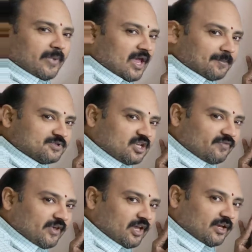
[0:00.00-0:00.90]
by
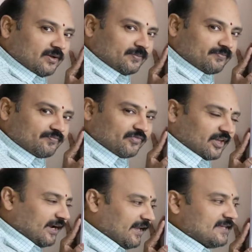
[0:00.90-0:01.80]
observing,
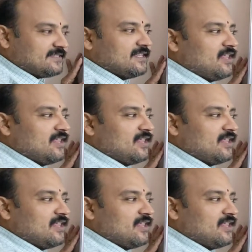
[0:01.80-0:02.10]
it is in